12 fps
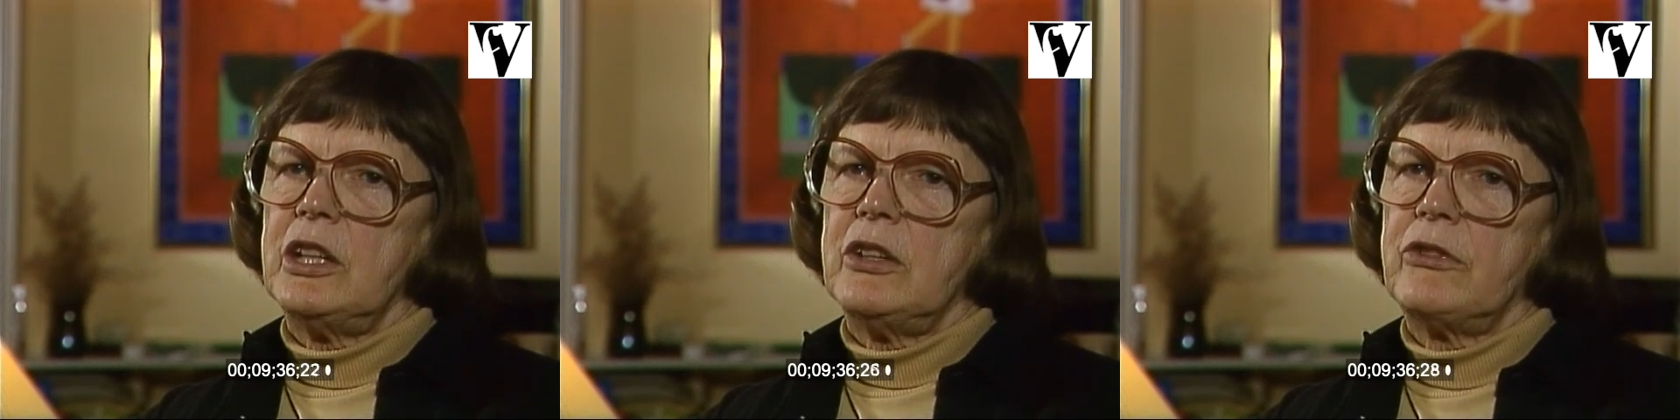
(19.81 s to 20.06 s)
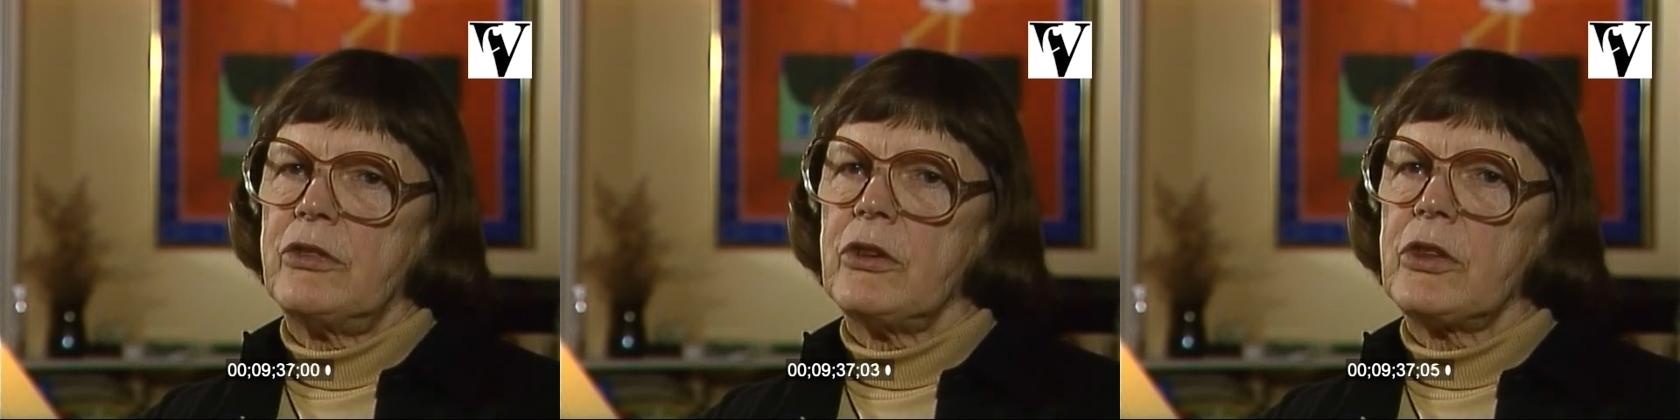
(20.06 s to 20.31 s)

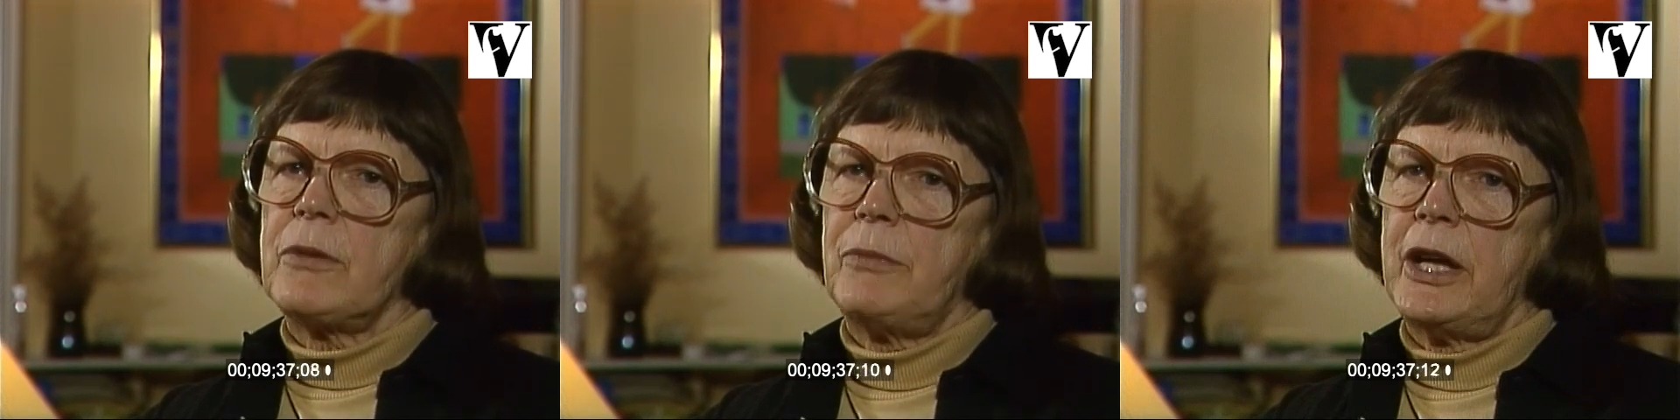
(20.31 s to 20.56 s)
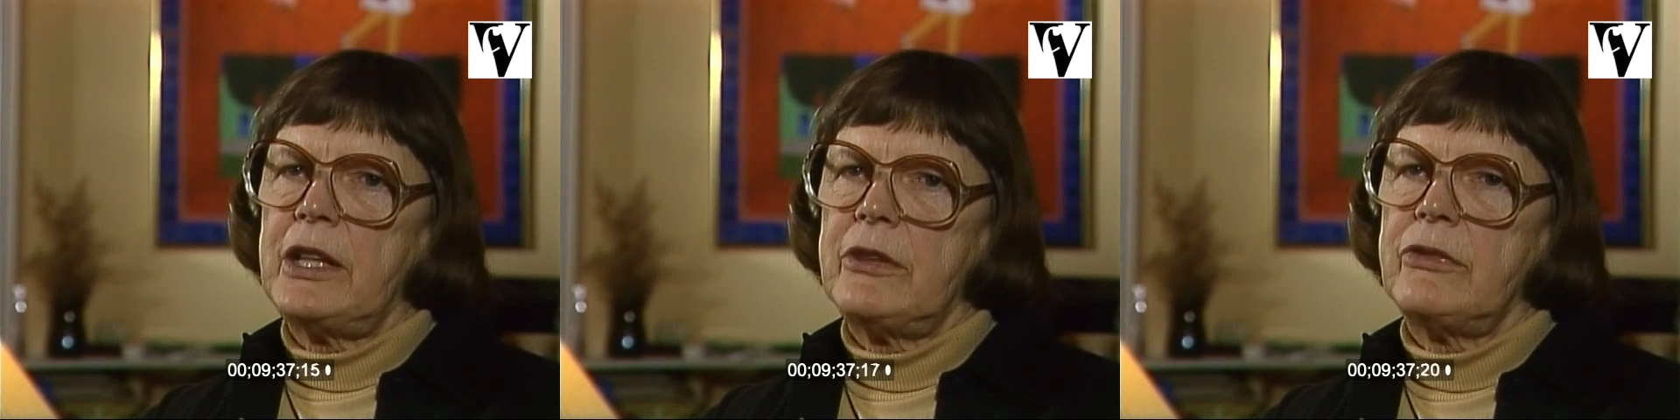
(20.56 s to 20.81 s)
for the
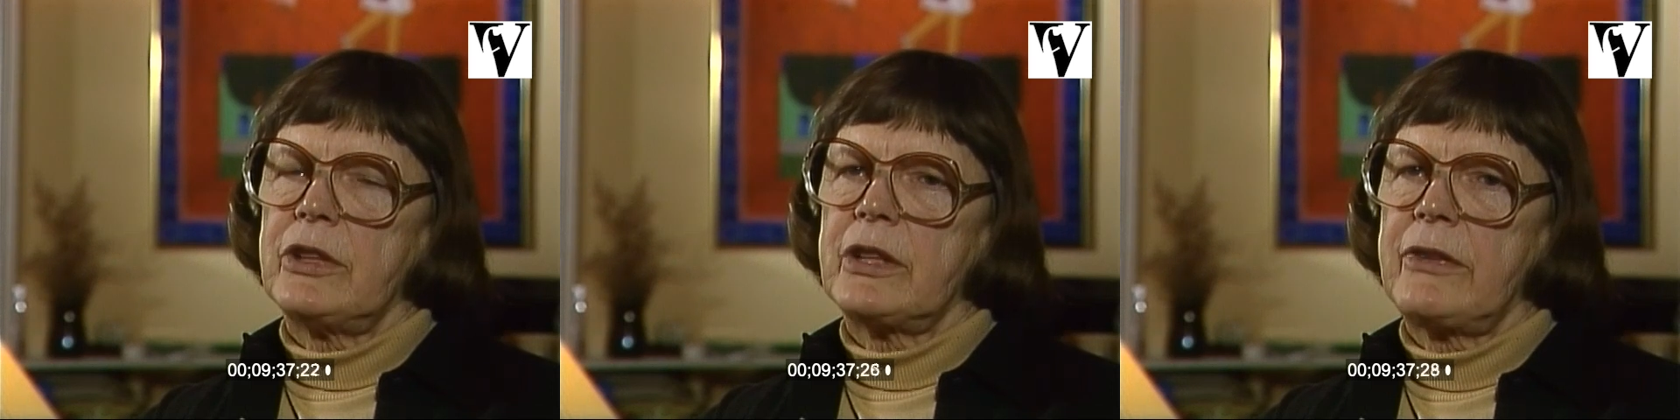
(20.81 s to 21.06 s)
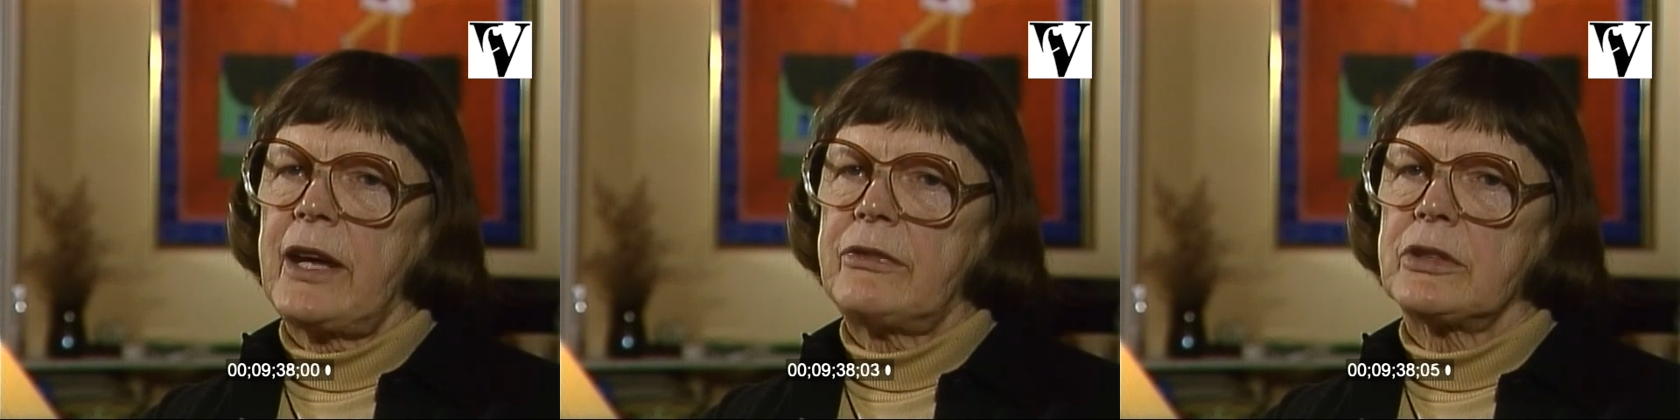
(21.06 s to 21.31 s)
benefit
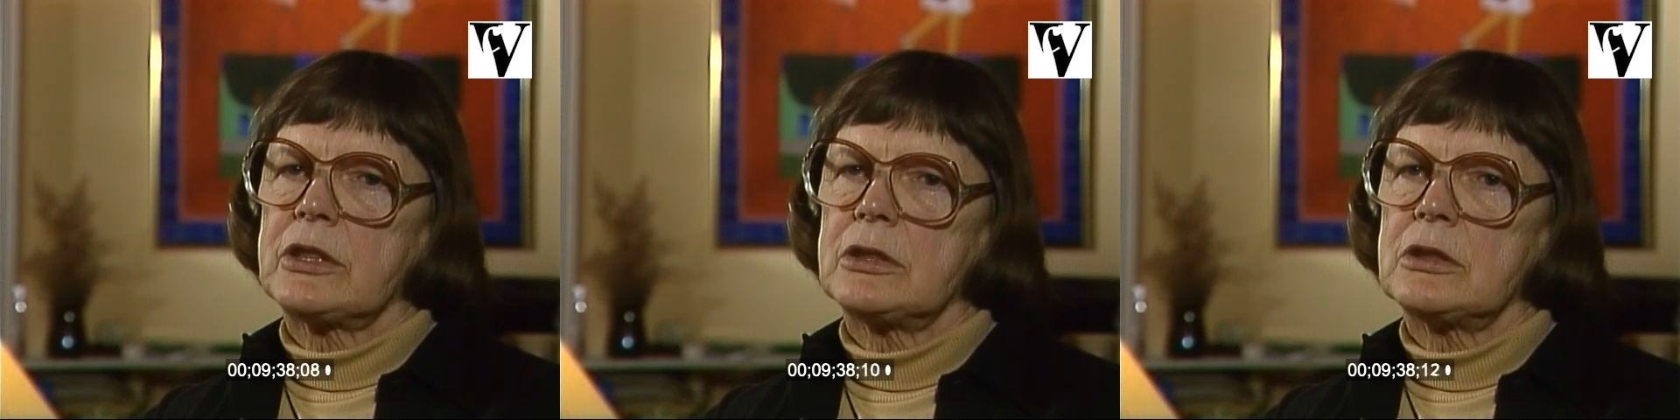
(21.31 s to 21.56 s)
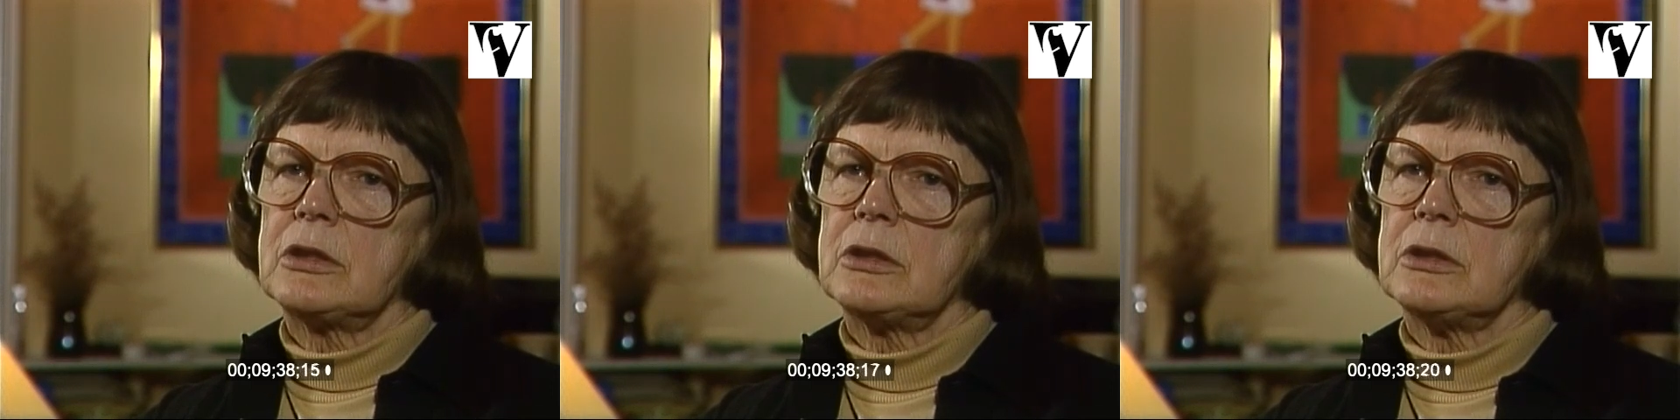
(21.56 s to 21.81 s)
of
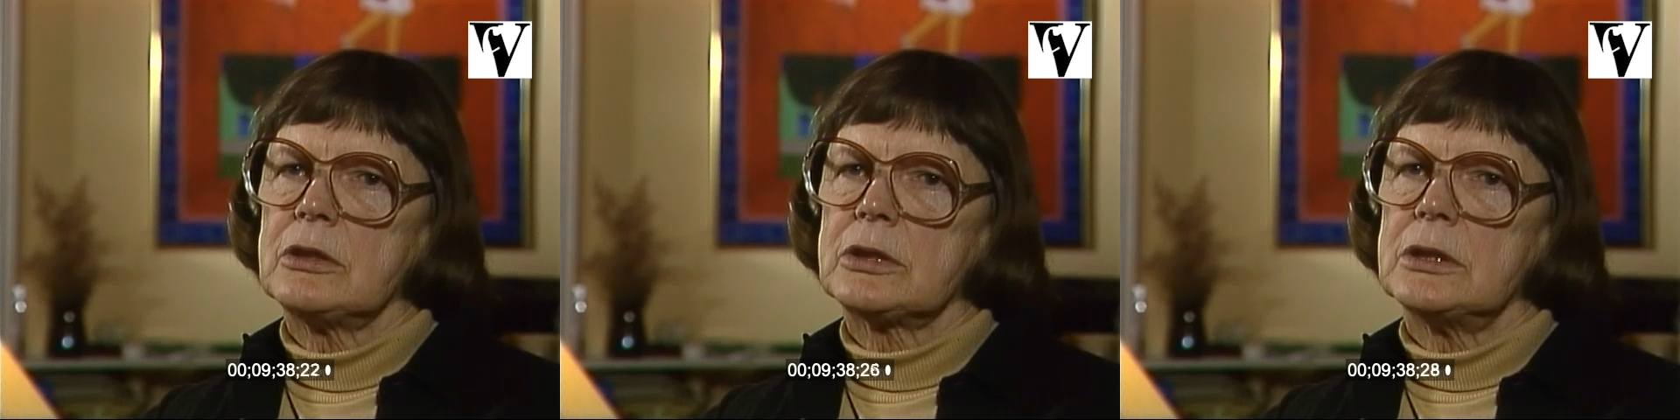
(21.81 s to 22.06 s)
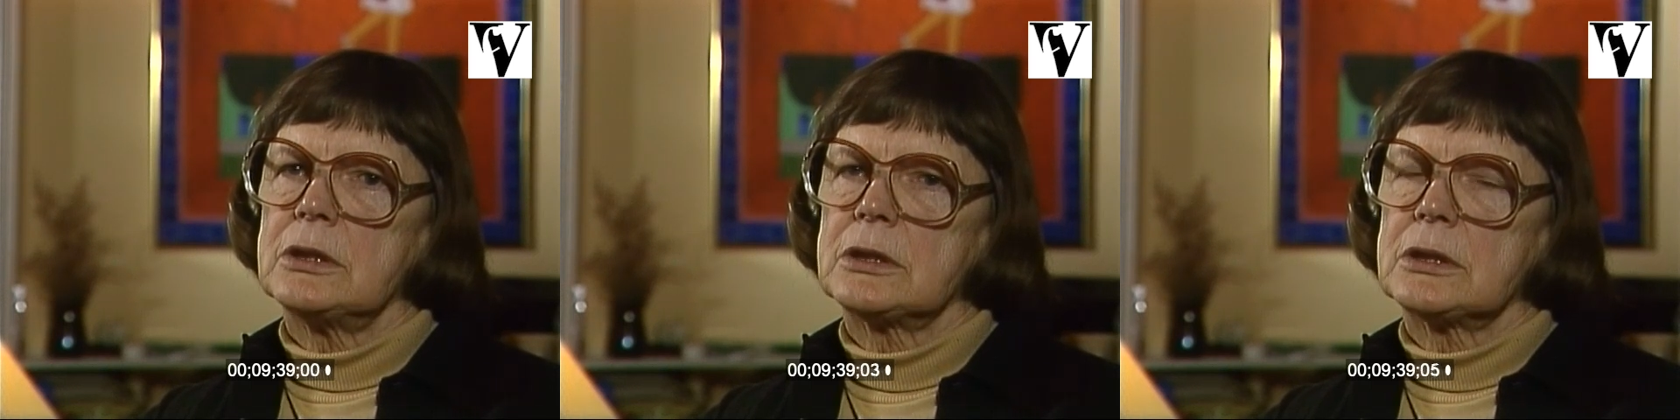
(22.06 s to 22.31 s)
African
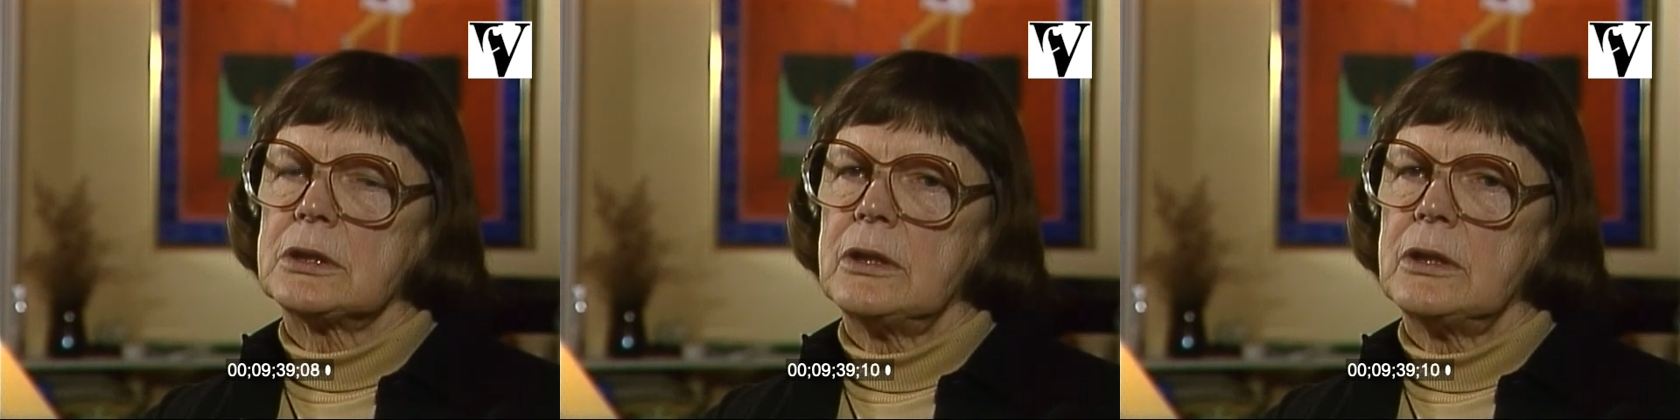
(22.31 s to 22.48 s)
causes